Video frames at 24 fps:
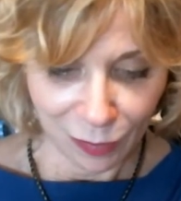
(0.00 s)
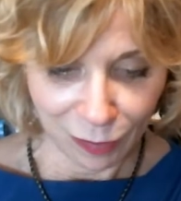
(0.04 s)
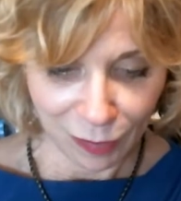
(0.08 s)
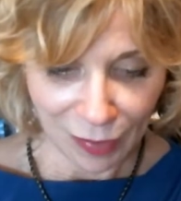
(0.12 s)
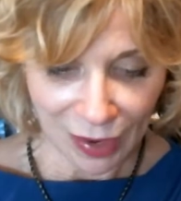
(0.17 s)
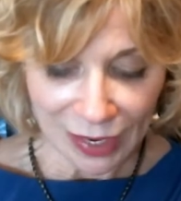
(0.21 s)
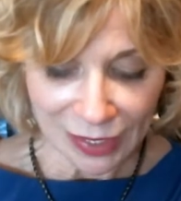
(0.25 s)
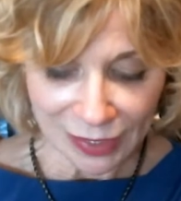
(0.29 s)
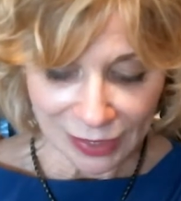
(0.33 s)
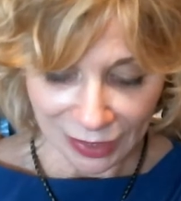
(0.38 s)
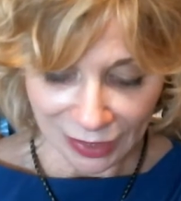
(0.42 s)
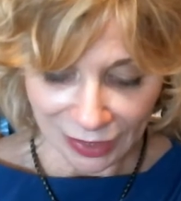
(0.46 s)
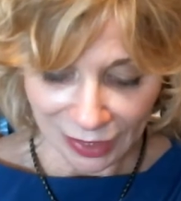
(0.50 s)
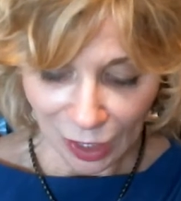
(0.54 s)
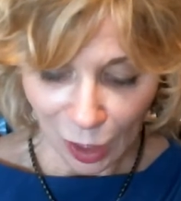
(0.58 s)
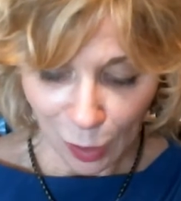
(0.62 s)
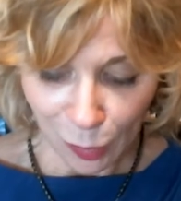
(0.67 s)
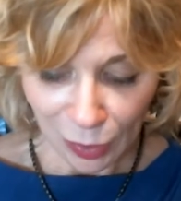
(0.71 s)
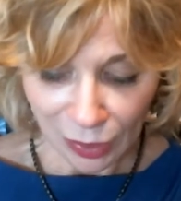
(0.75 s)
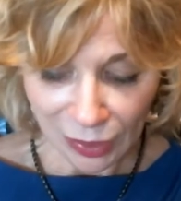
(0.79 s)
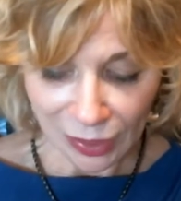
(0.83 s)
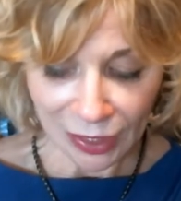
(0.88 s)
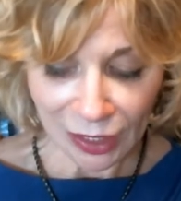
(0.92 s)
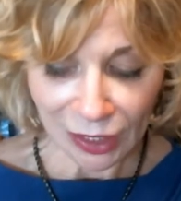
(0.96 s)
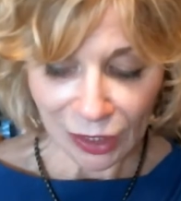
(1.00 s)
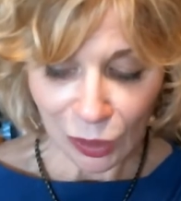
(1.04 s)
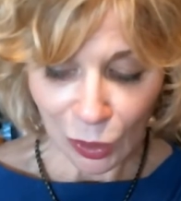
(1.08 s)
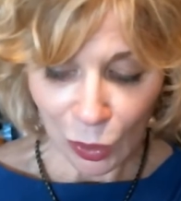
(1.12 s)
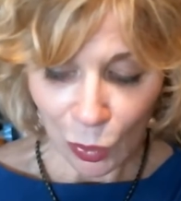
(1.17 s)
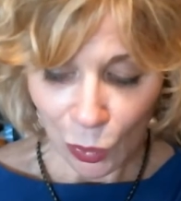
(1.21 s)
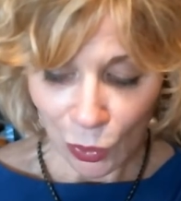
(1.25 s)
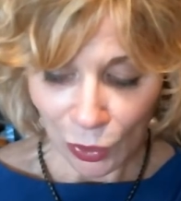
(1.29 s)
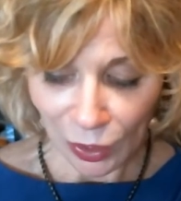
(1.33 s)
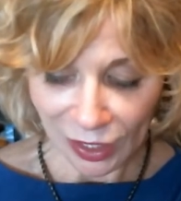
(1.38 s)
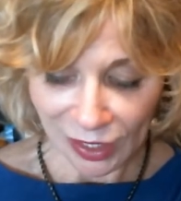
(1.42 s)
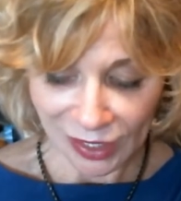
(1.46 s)
basically, our
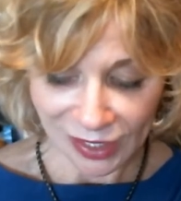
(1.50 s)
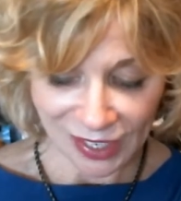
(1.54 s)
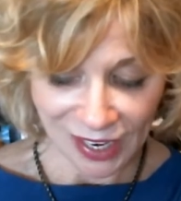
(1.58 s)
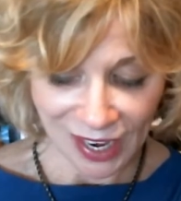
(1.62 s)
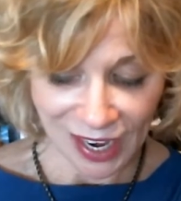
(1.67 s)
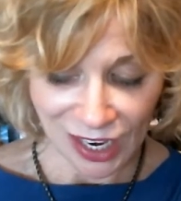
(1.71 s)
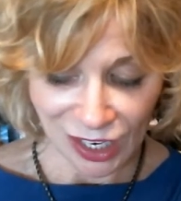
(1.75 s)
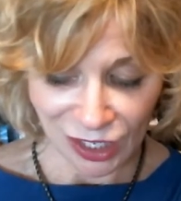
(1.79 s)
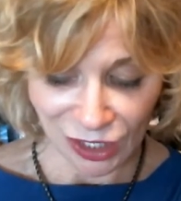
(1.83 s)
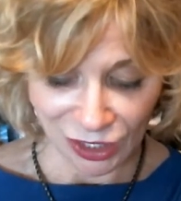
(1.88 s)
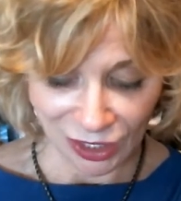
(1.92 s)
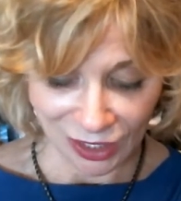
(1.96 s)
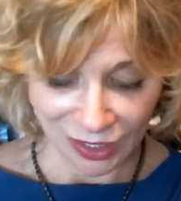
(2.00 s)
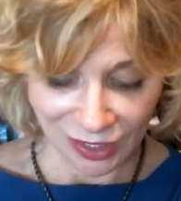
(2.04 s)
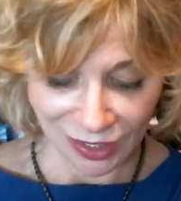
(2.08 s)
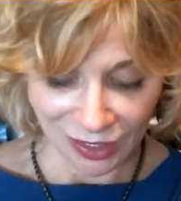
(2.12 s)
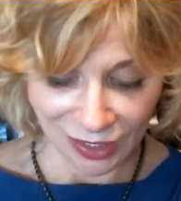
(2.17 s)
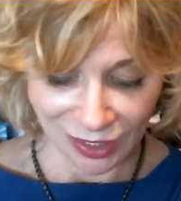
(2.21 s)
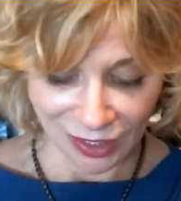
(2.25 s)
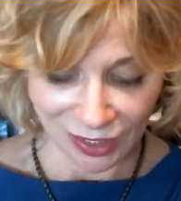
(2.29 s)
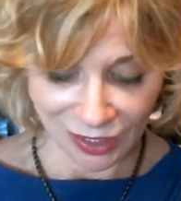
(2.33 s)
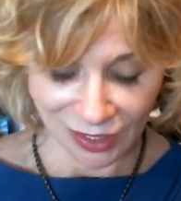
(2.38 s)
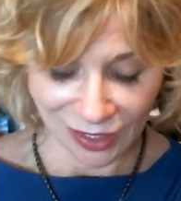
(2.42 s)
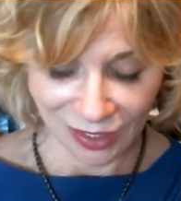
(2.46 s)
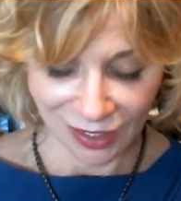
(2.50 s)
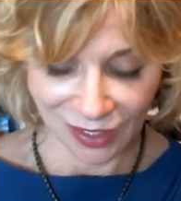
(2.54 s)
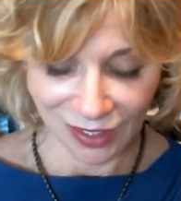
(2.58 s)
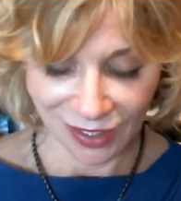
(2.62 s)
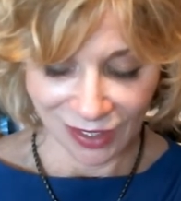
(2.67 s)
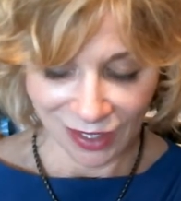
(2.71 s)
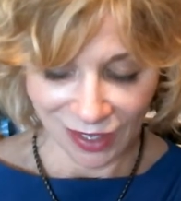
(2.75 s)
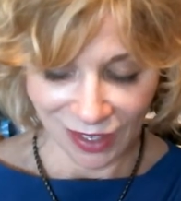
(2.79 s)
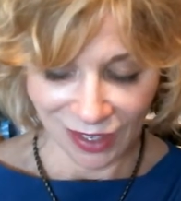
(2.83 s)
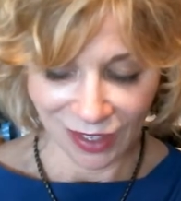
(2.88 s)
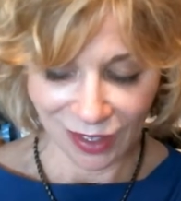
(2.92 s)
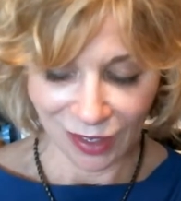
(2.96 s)
political orientations,
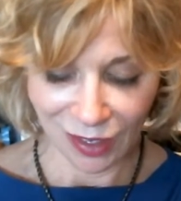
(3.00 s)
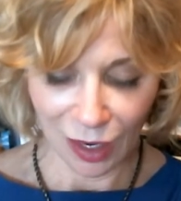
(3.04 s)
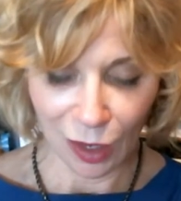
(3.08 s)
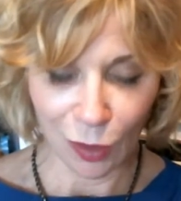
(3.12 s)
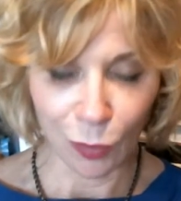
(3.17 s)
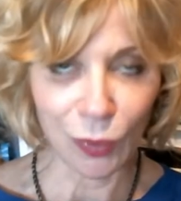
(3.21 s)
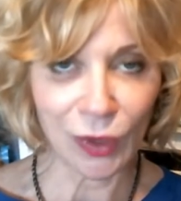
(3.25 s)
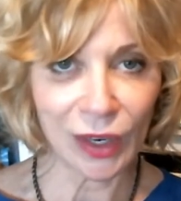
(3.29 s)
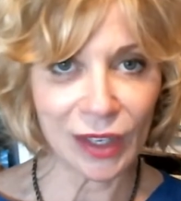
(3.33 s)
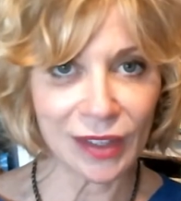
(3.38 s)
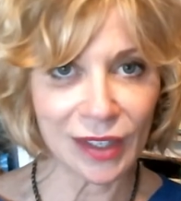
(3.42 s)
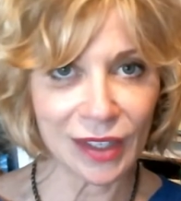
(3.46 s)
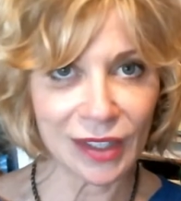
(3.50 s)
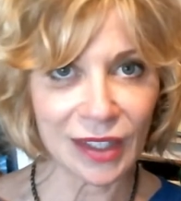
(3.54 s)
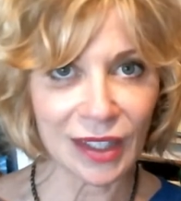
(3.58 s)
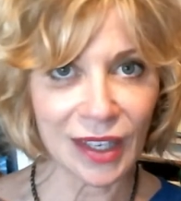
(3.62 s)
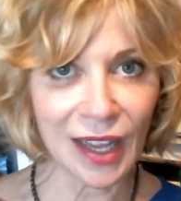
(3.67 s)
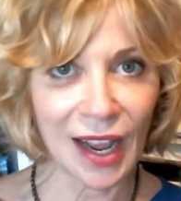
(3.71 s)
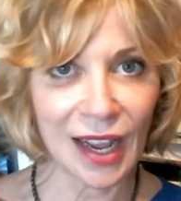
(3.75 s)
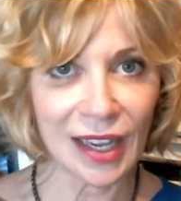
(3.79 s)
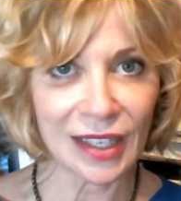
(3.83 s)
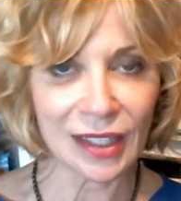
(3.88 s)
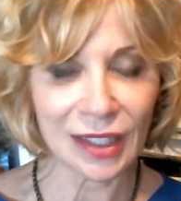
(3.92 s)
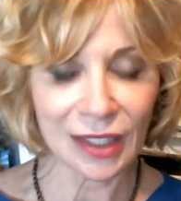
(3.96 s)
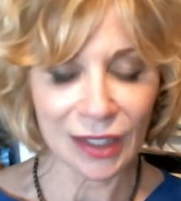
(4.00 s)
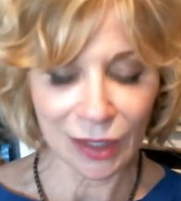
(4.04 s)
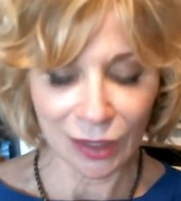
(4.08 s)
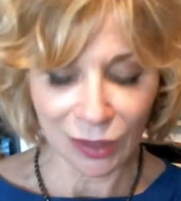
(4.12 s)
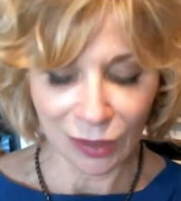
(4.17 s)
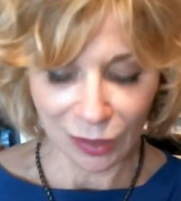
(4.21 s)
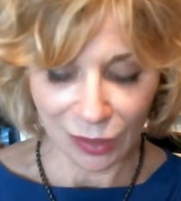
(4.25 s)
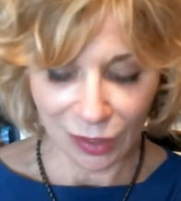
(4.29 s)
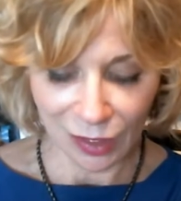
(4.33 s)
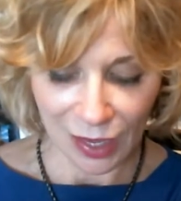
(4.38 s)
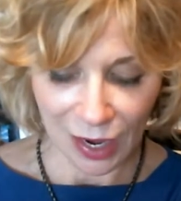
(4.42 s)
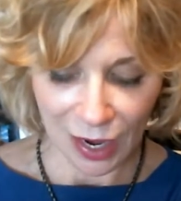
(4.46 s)
I'll read this last
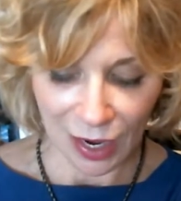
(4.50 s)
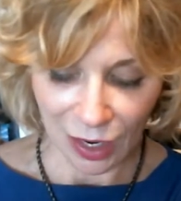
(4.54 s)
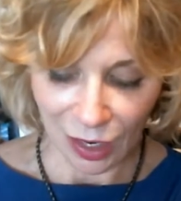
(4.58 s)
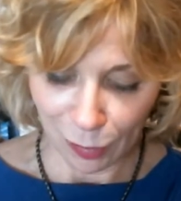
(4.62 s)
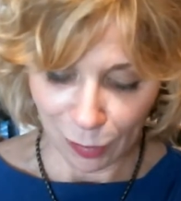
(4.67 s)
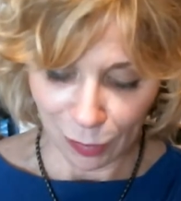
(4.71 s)
little thing.